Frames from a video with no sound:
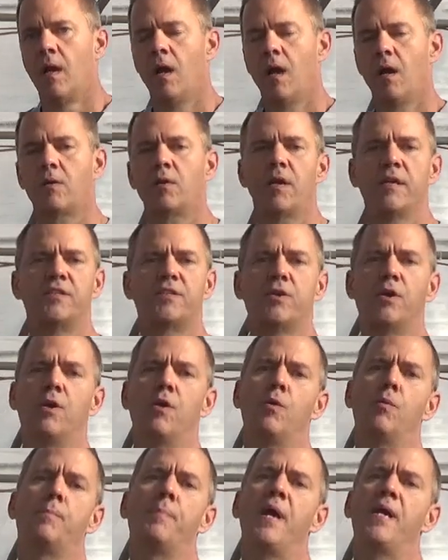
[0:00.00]
Okay,
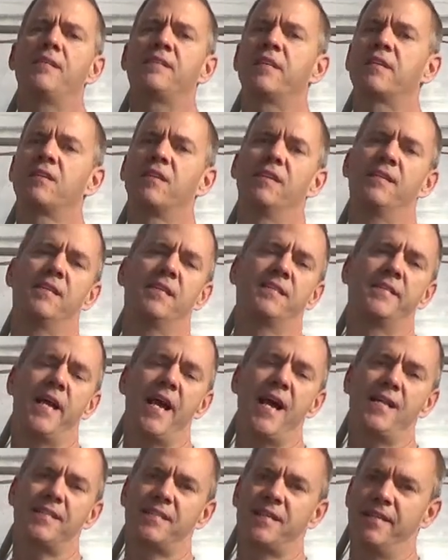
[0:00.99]
so basically the
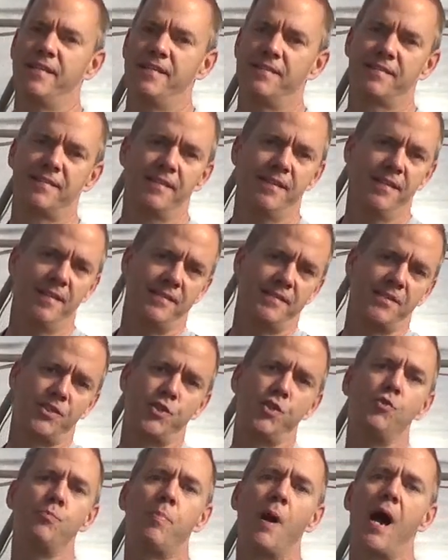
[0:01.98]
desk it's
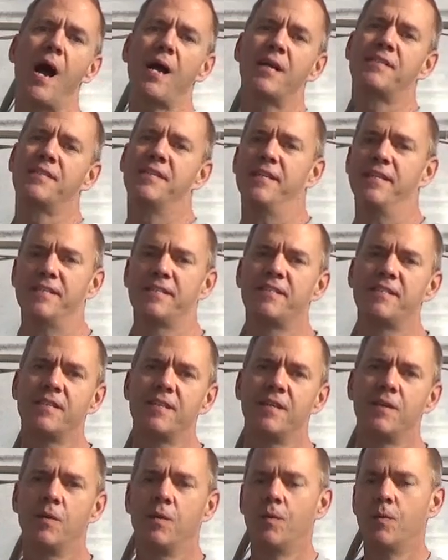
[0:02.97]
2
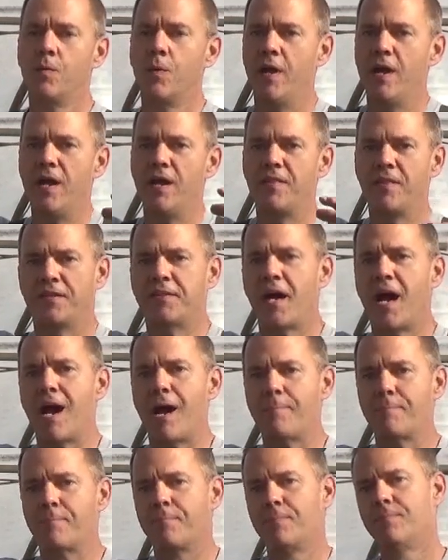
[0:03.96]
boxes with a
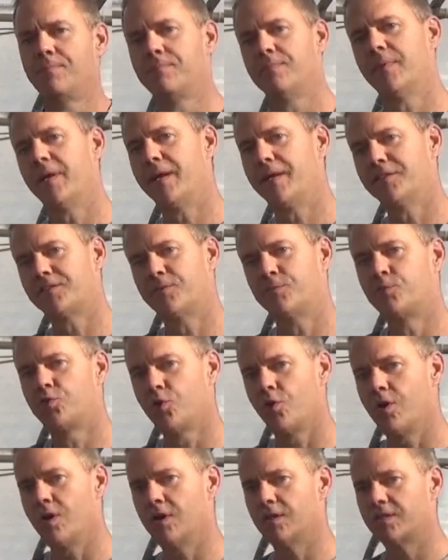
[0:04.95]
top and some
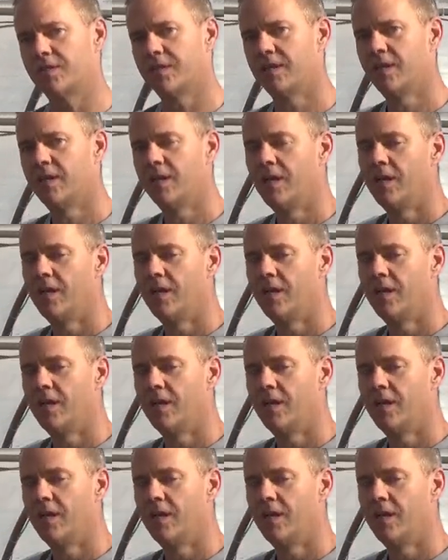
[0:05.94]
drawers.